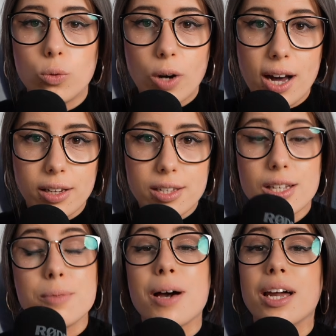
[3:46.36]
wireless
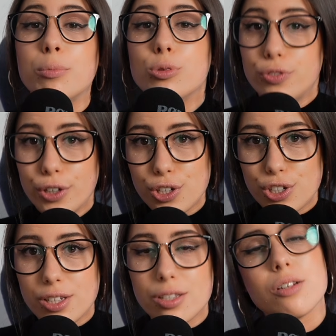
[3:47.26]
compatible
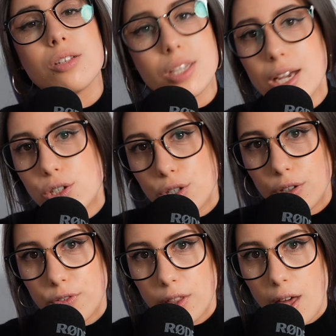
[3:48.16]
version, so stay
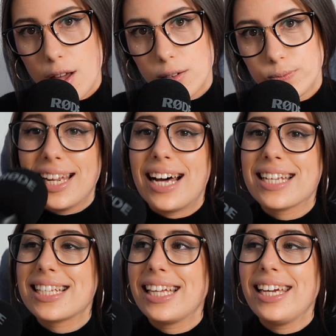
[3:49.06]
tuned for that.
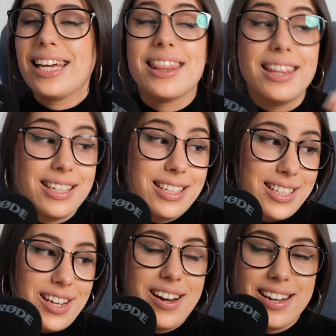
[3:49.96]
Lastly, the
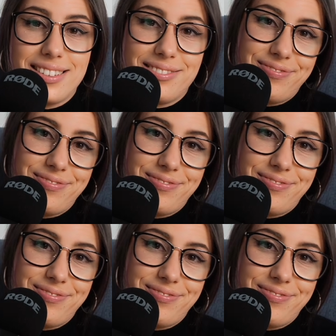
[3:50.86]
design.